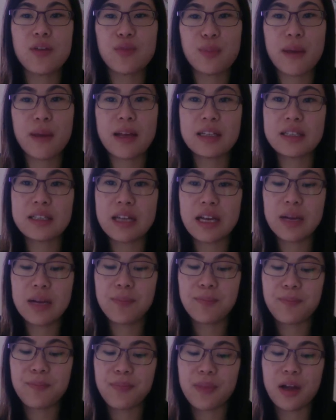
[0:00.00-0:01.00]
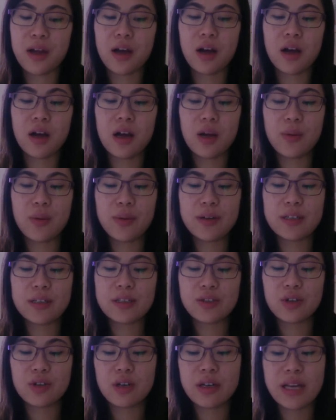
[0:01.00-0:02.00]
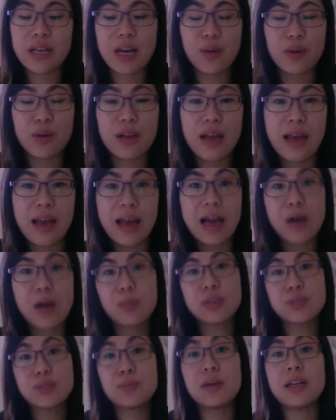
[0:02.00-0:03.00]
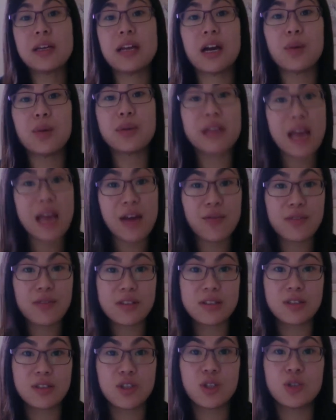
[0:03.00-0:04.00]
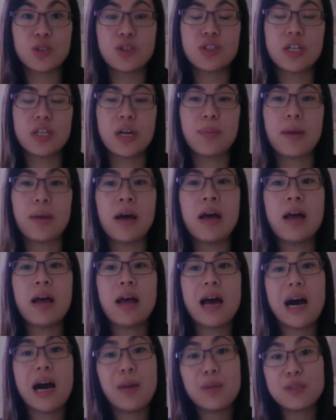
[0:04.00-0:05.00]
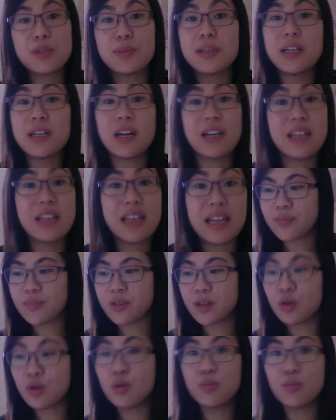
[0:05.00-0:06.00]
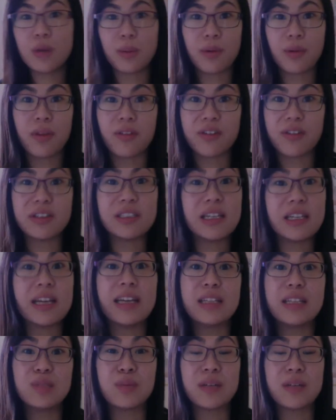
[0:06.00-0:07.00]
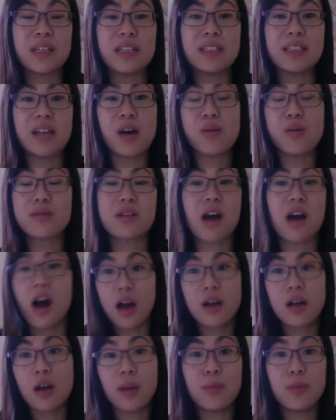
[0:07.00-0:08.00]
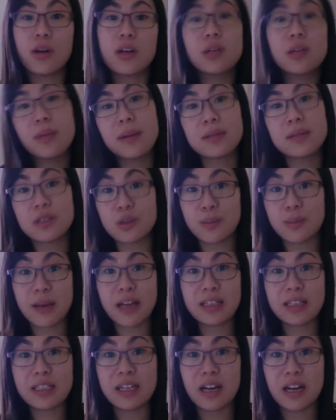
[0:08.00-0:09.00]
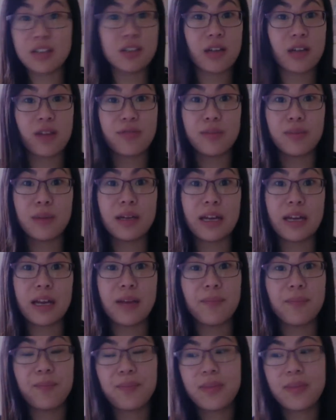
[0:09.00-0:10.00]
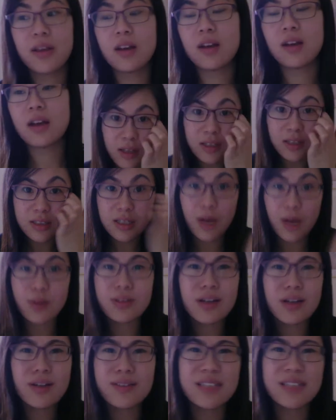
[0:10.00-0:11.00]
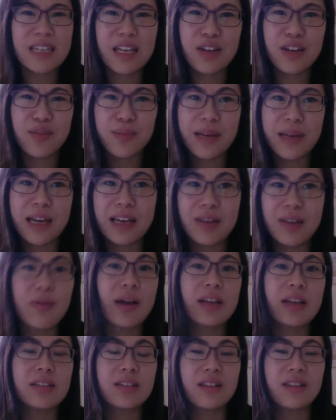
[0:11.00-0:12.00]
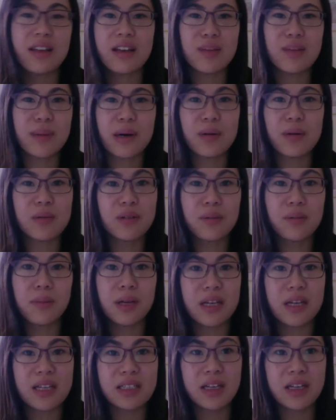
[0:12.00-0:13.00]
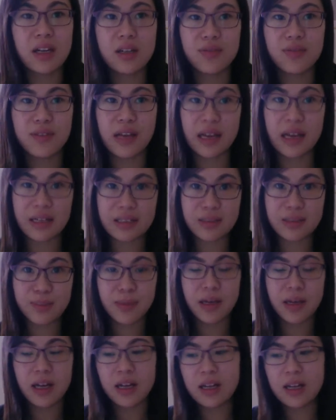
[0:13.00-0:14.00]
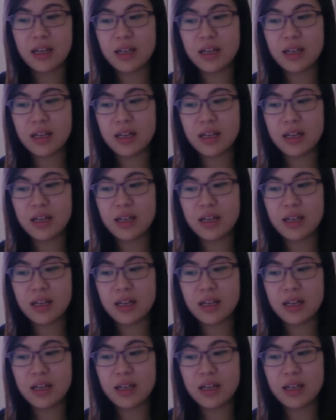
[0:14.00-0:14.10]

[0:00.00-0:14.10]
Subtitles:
for PhD, I was trying to calculate how much money I would get for the studentship, how much money I'd need. Called my brother in tears because I was like, I'm not going to be able to do a PhD, I don't have the money. So it was kind of silly of me anyway to think about the money side of things, but